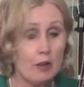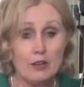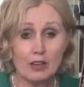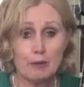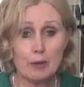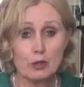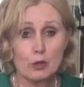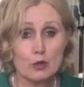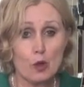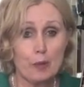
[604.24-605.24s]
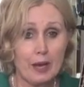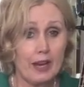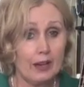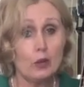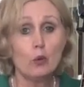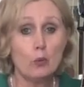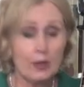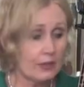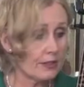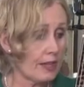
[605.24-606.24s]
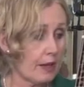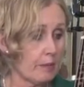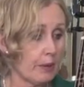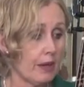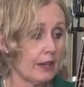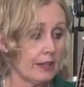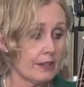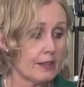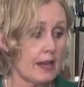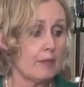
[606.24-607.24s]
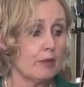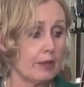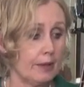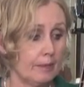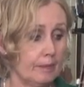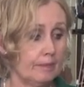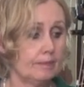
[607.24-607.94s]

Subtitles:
when you come up to your top A, you're with the second part in the same rhythm.